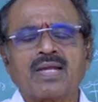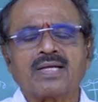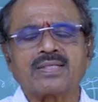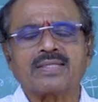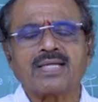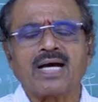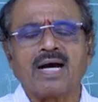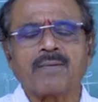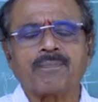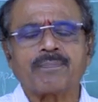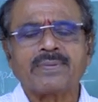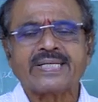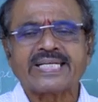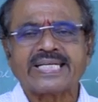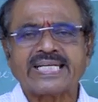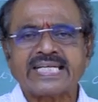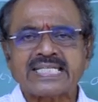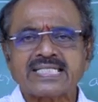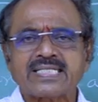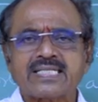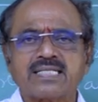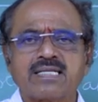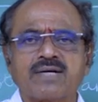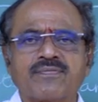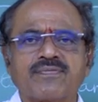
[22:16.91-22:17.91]
the
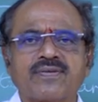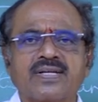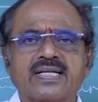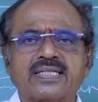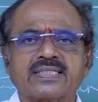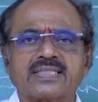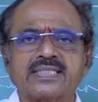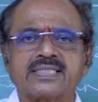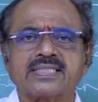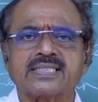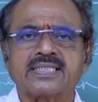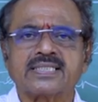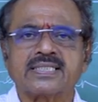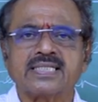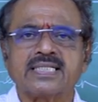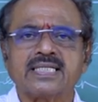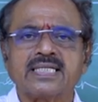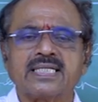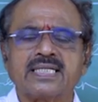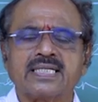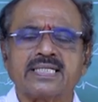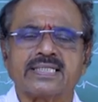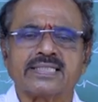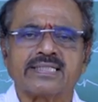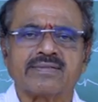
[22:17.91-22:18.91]
application of
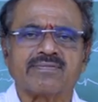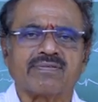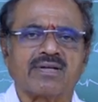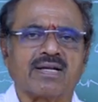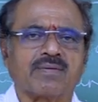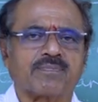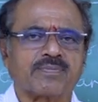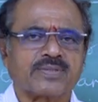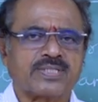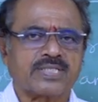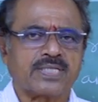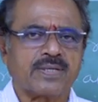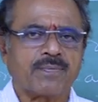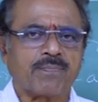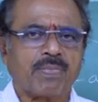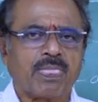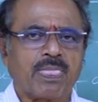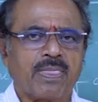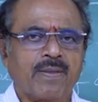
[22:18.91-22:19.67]
electricity developed.